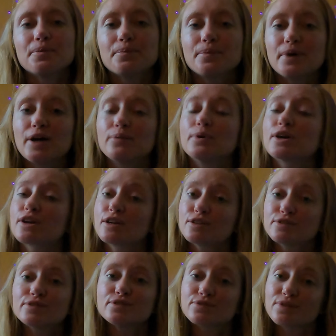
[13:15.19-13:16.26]
But we're gonna
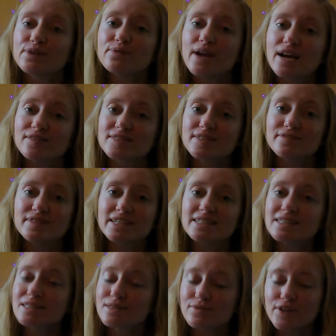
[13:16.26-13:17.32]
do 3 rounds of
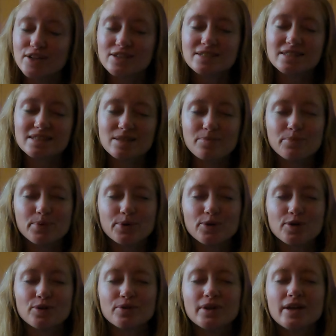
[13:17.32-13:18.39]
this. It's very
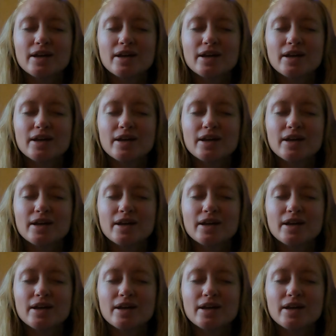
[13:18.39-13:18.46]
simple,